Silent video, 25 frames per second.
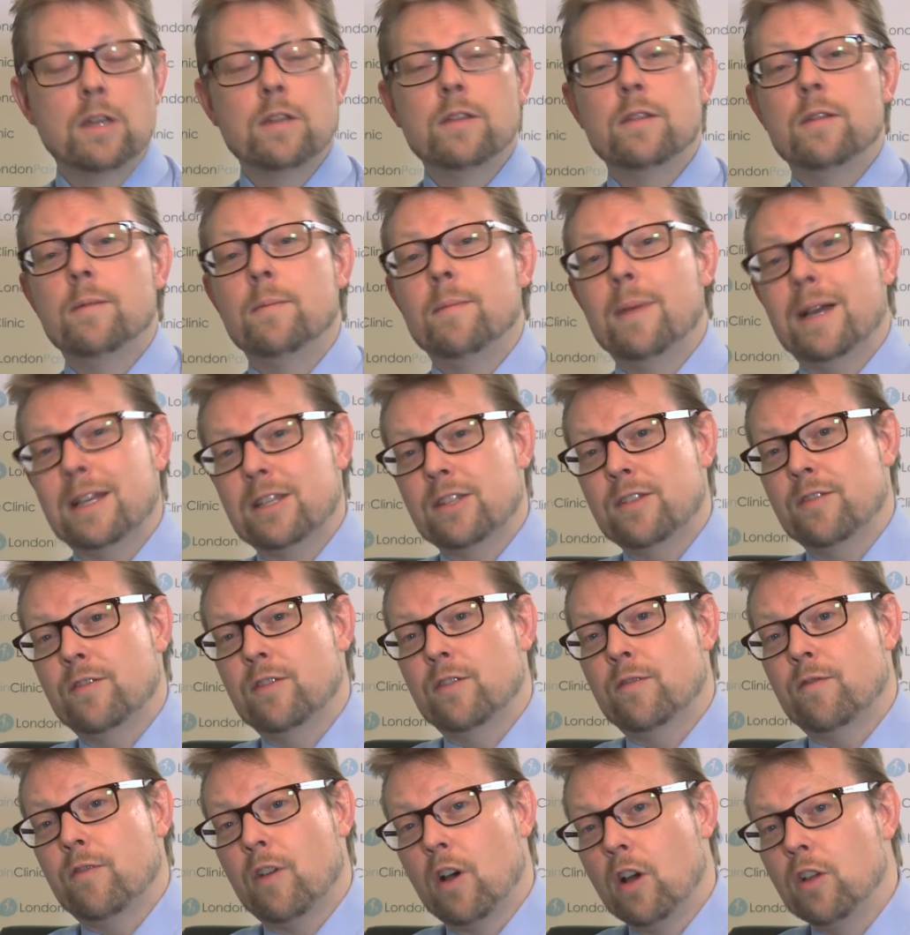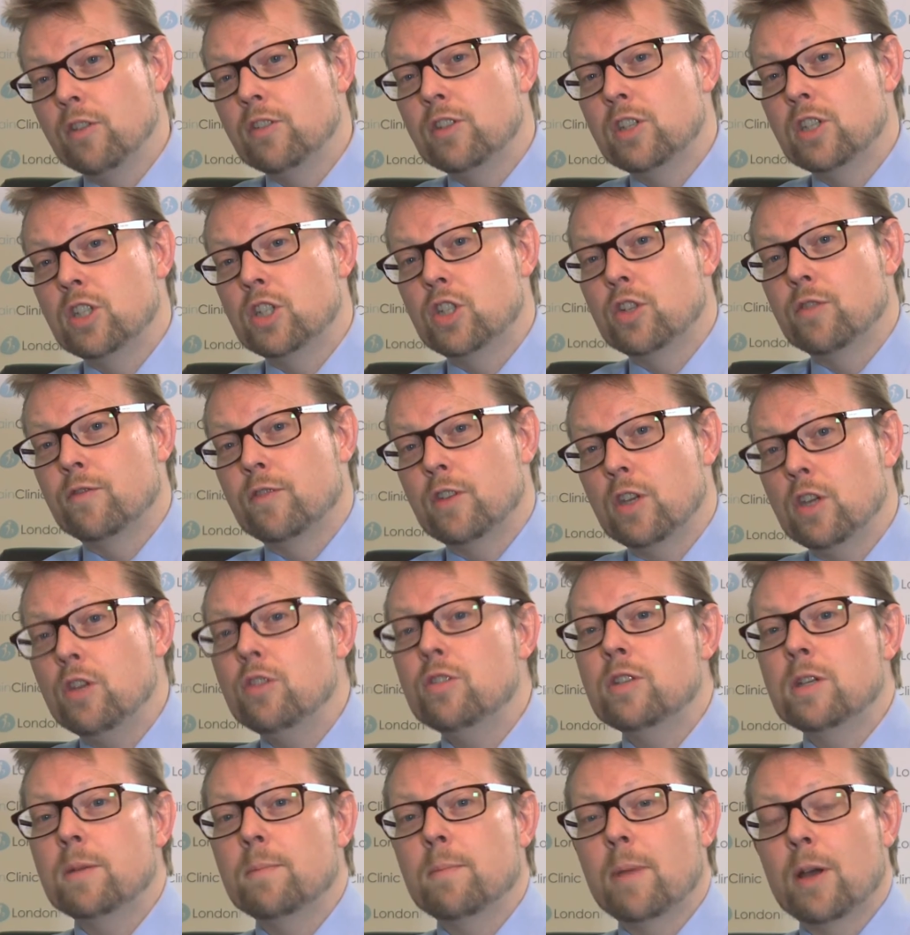The massive advantage of
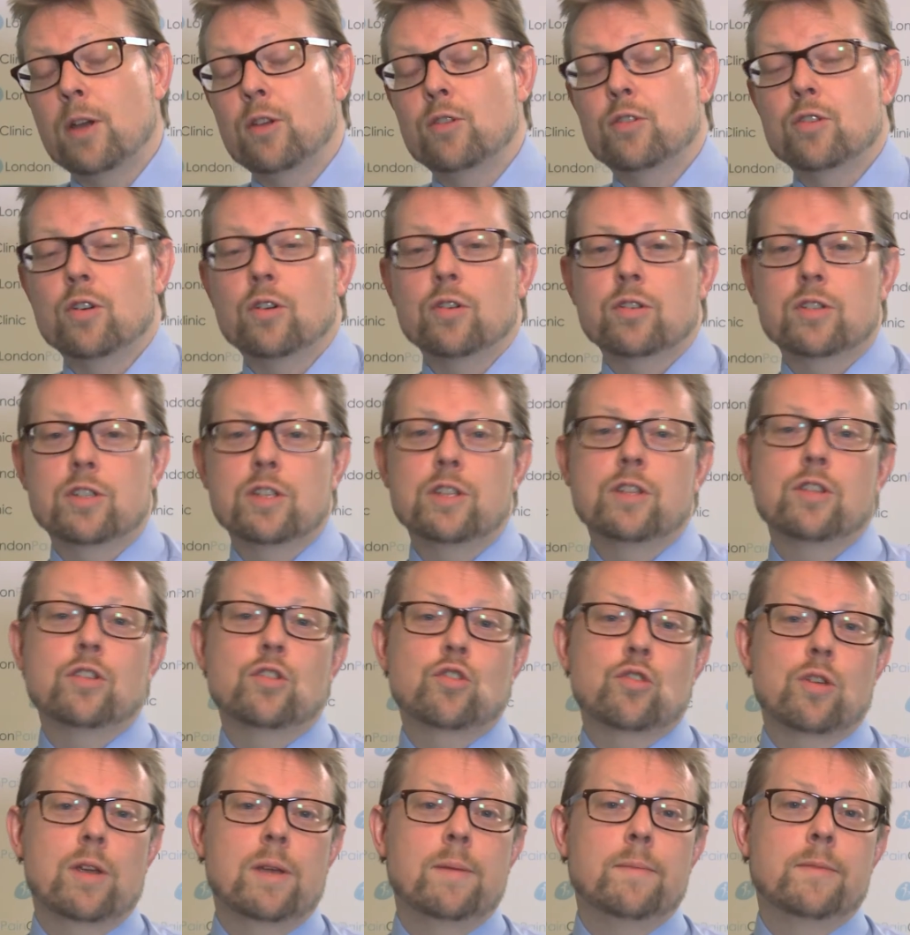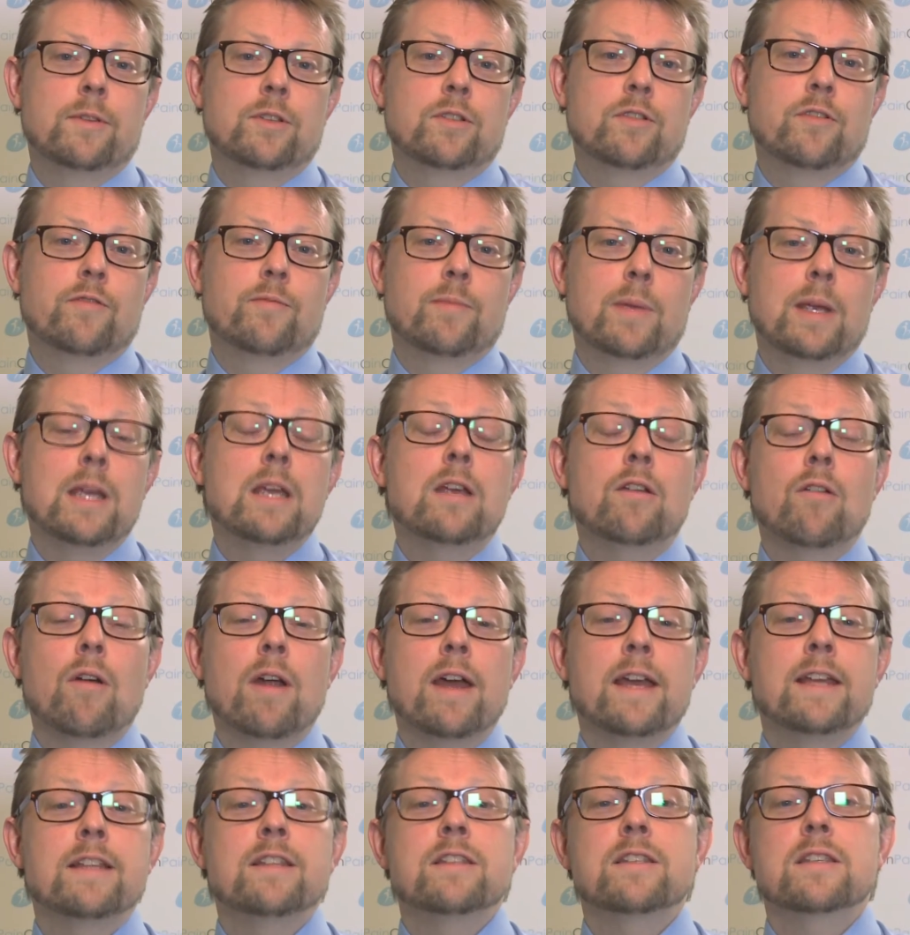using Botox in the treatment of
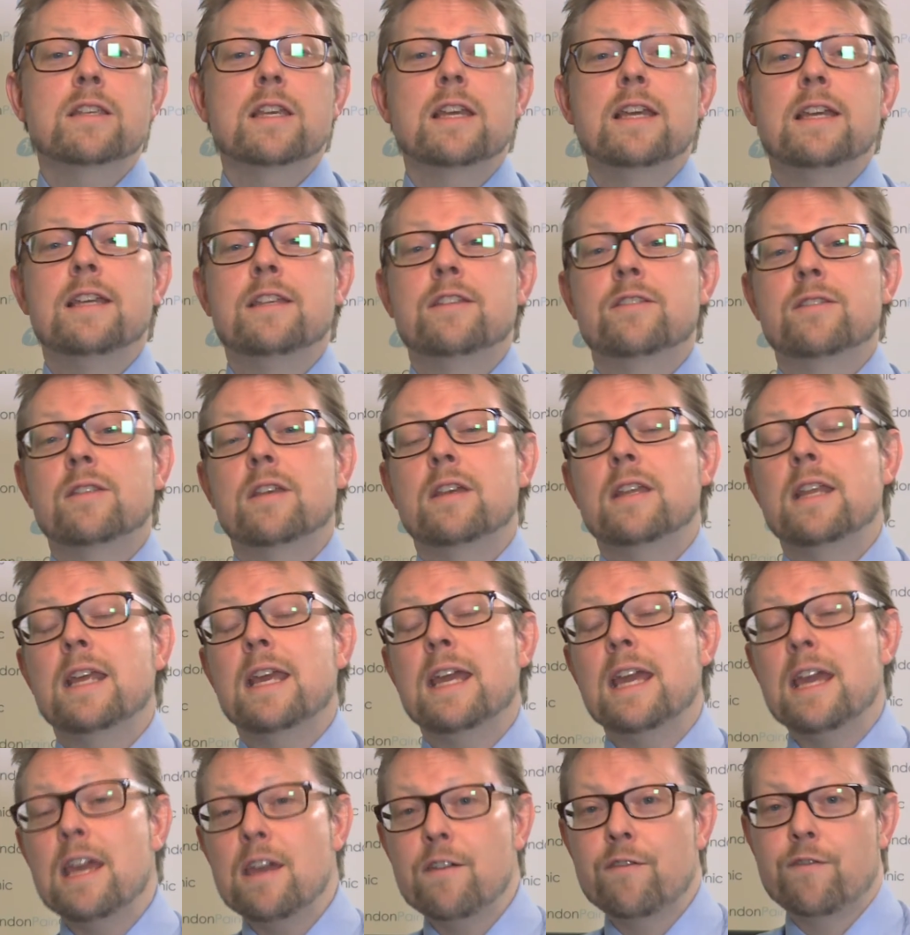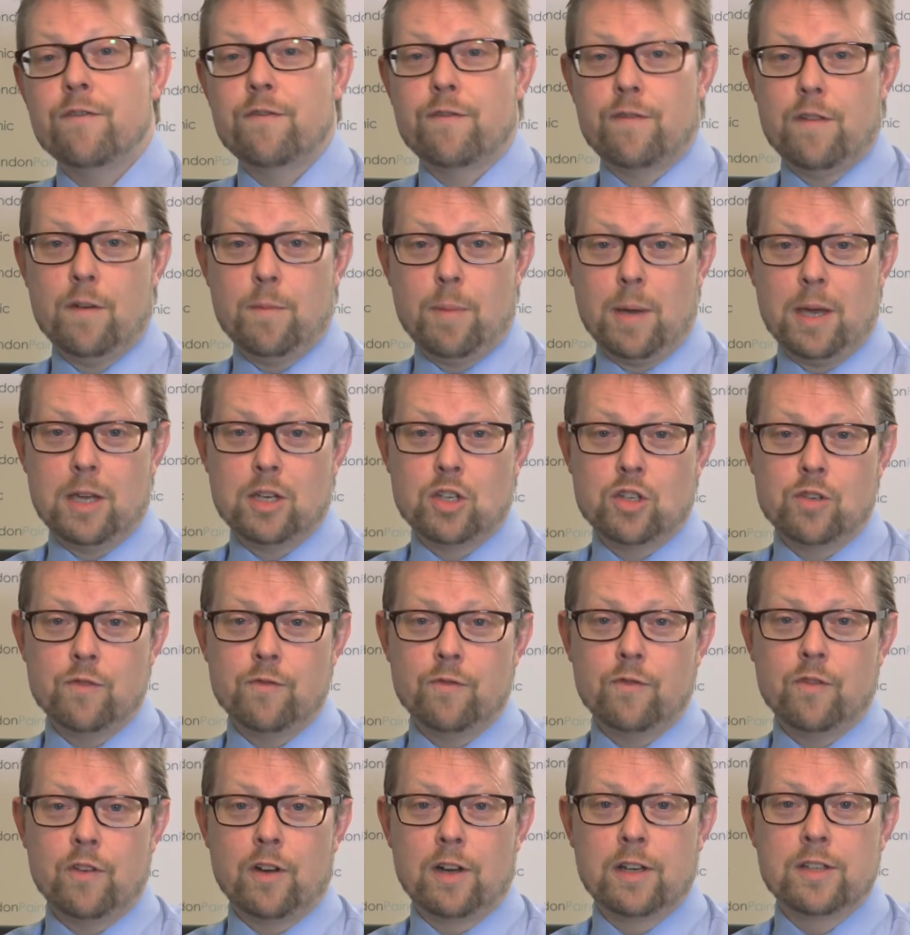migraines is that if a
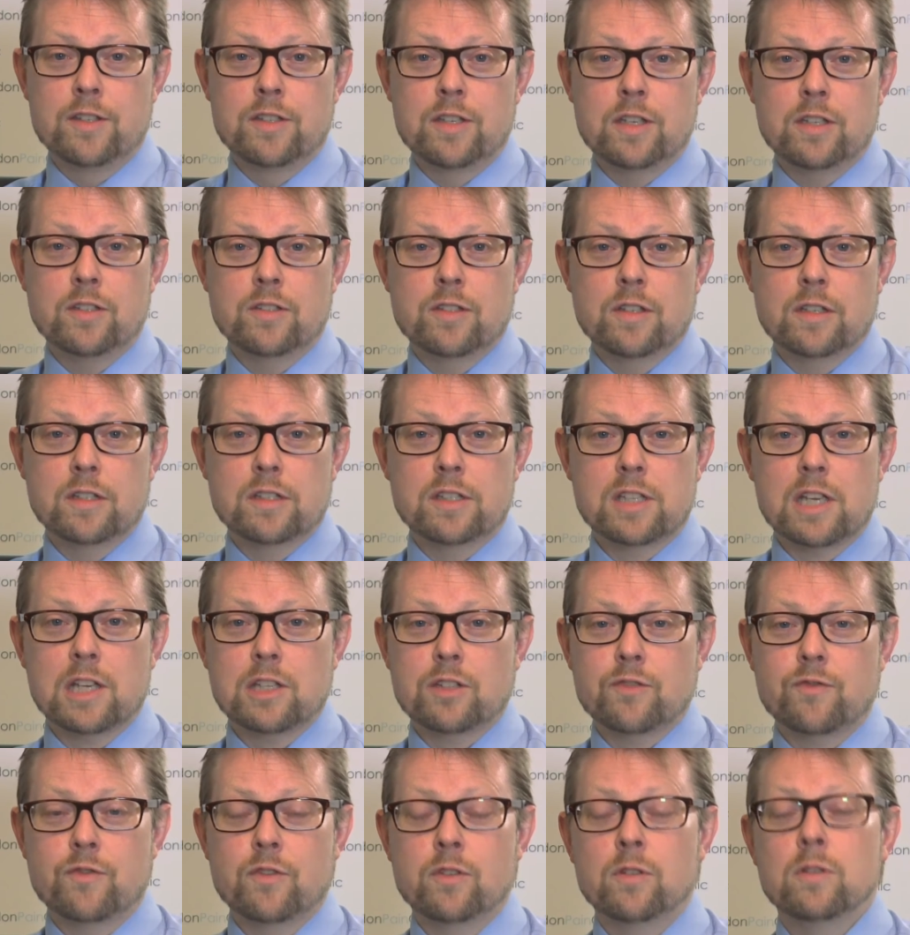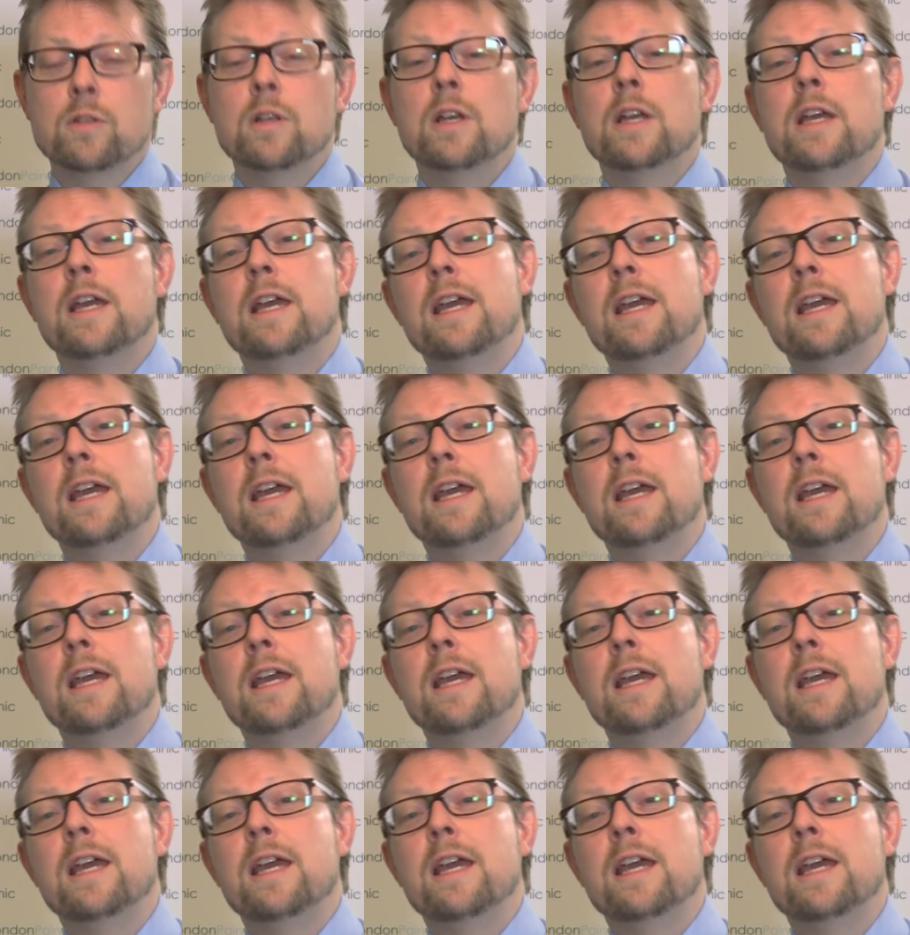patient finds it successful,